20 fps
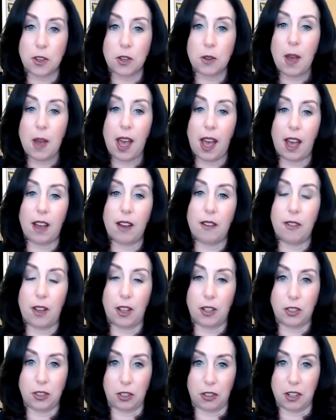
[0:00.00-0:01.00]
you have
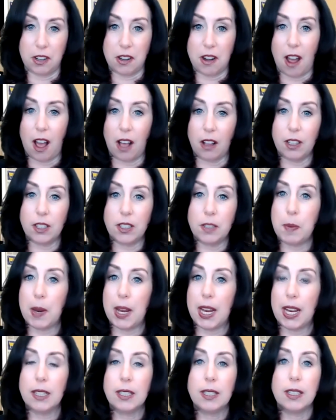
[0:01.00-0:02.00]
a certain knowledge
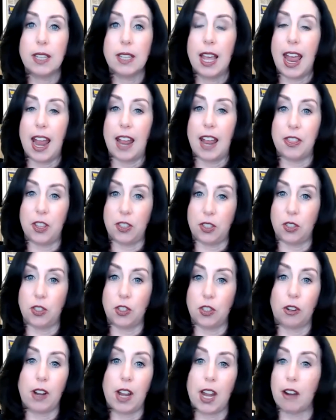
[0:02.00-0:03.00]
base and this is
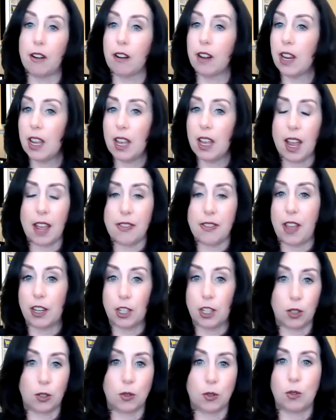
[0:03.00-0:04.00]
your area and that
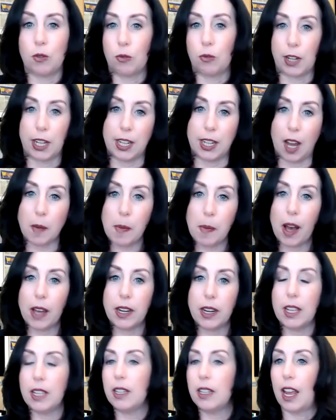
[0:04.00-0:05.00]
you read up
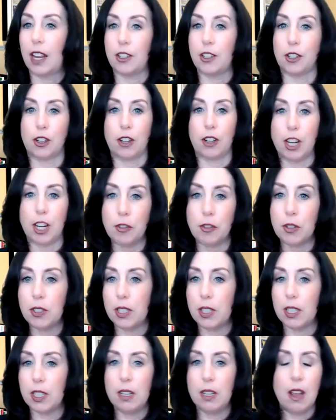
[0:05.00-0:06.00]
on it and you're
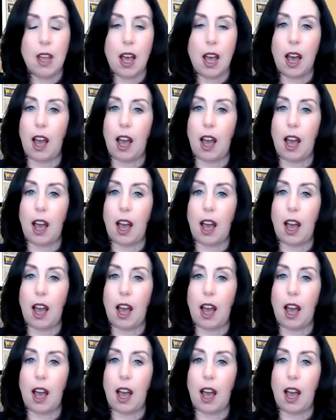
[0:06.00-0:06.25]
interested,